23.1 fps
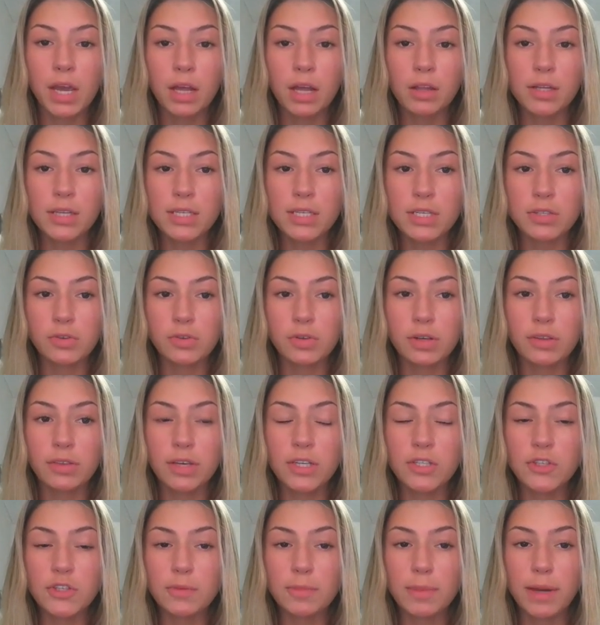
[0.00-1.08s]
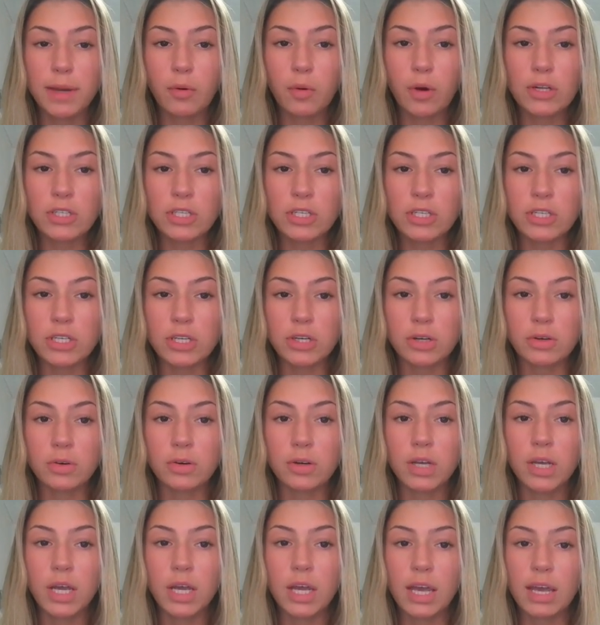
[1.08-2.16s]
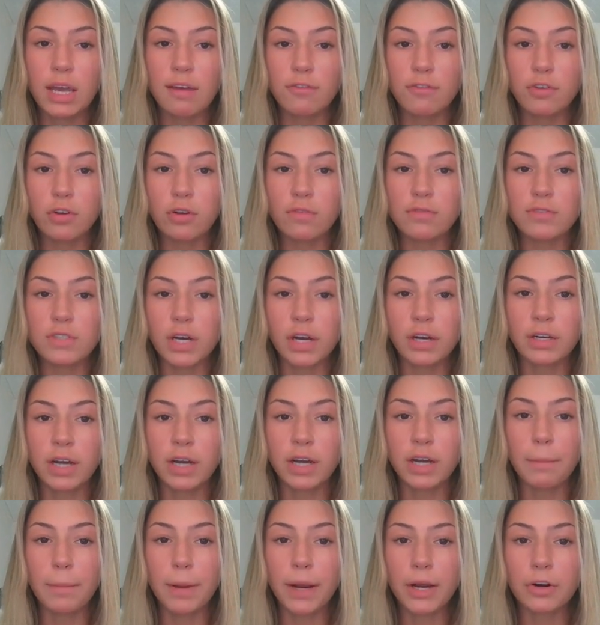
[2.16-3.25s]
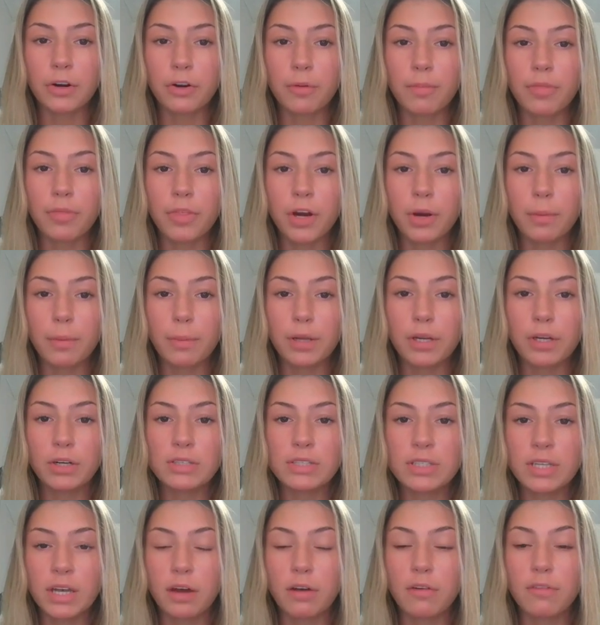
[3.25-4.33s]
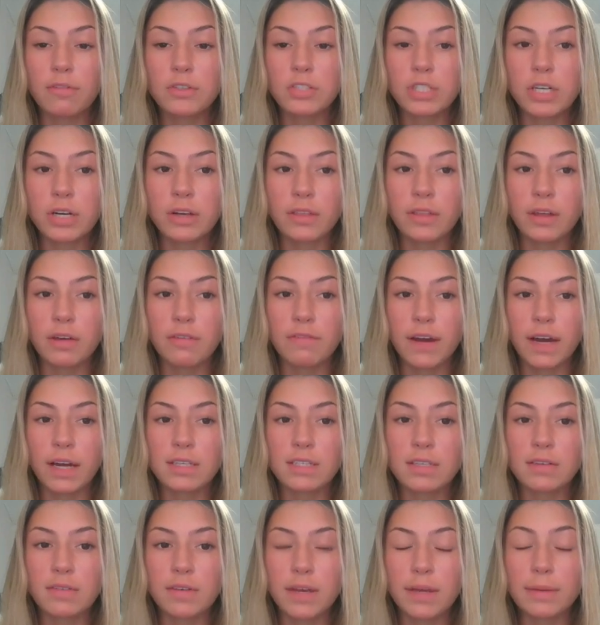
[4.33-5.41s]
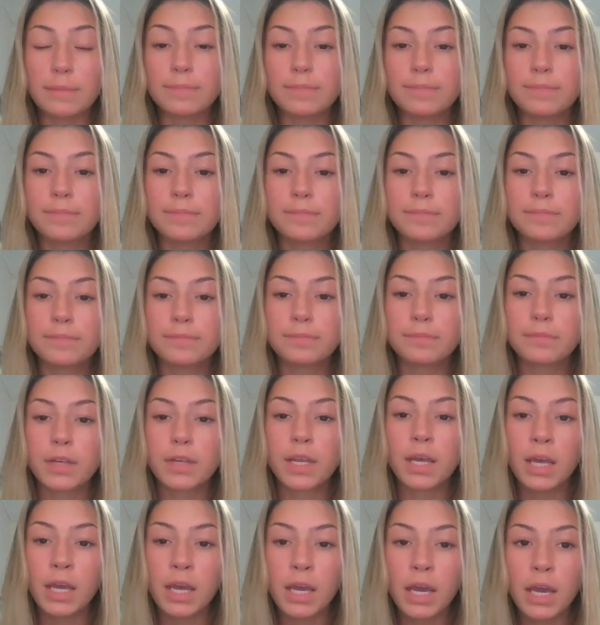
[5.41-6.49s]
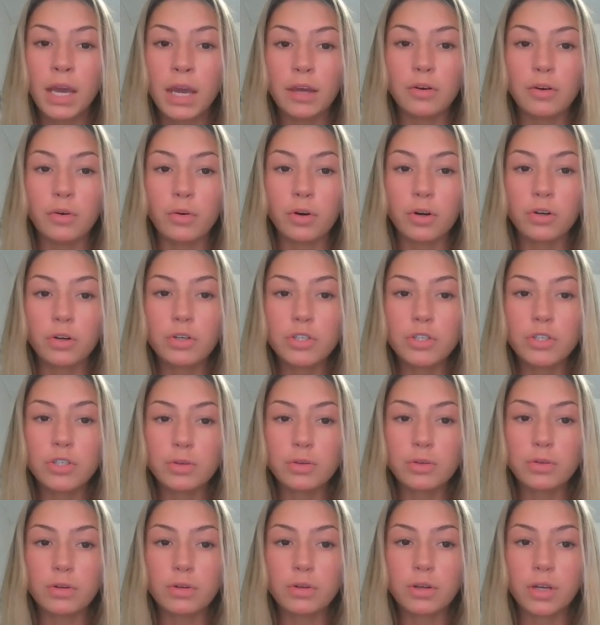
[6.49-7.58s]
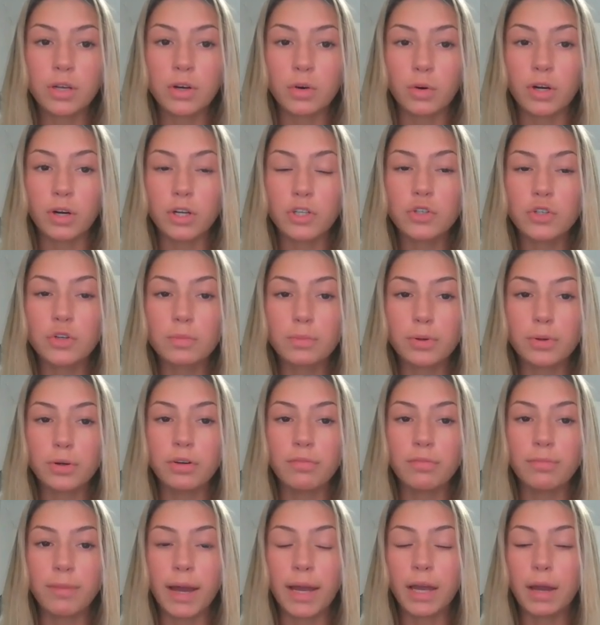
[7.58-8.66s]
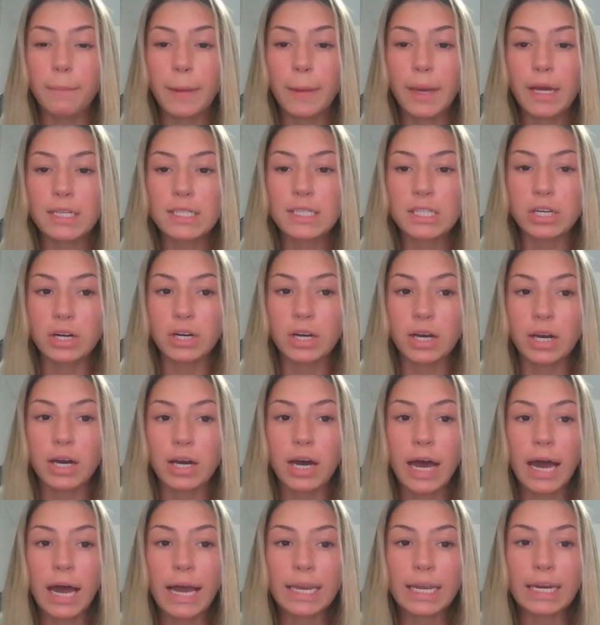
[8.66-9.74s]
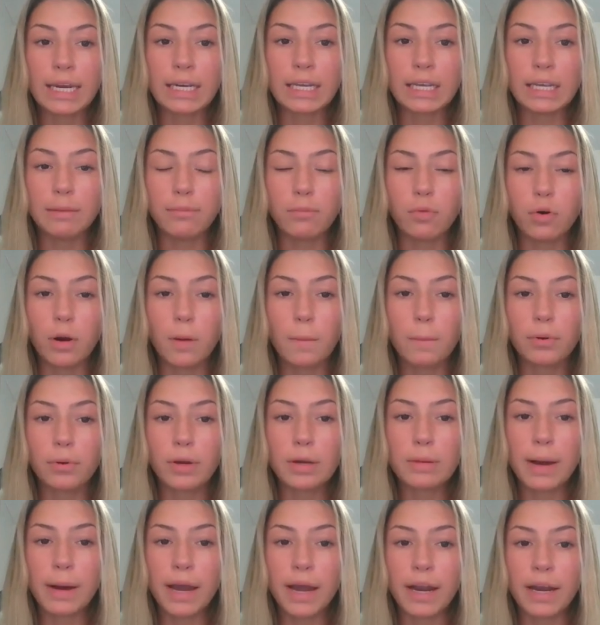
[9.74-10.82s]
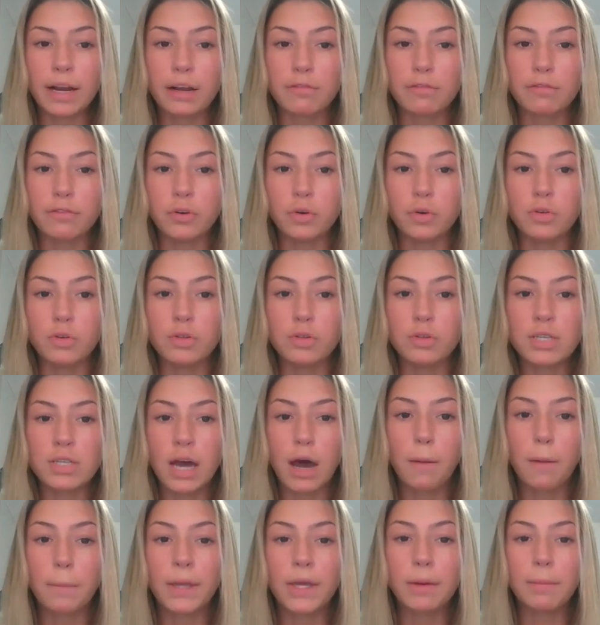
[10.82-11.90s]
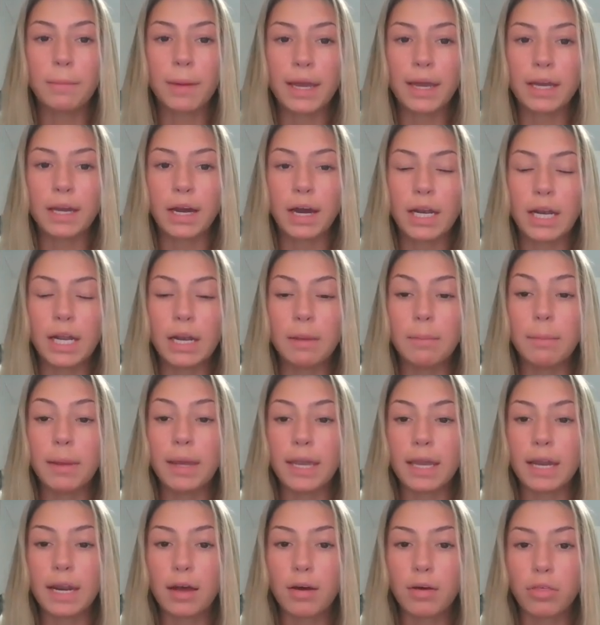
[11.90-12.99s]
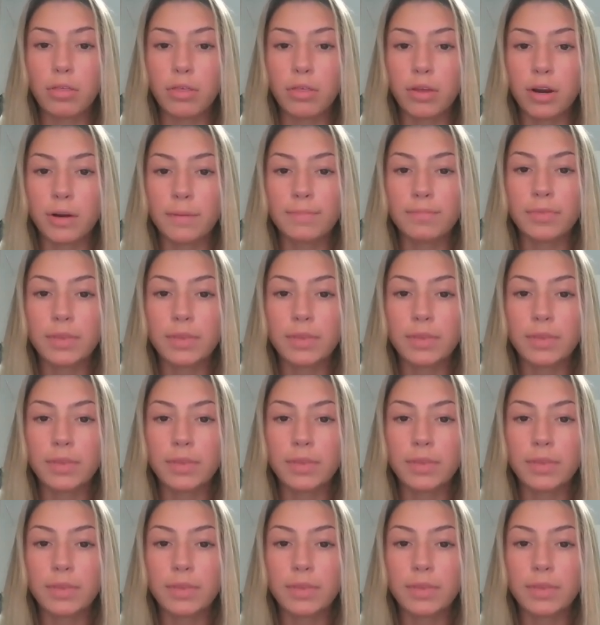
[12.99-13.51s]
List 3 things you may want to do. If you have done gut microbe therapy yourself, share the effects of it. In order to improve my gut bacteria, I can eat more prebiotic foods to help heal my gut and make it healthier.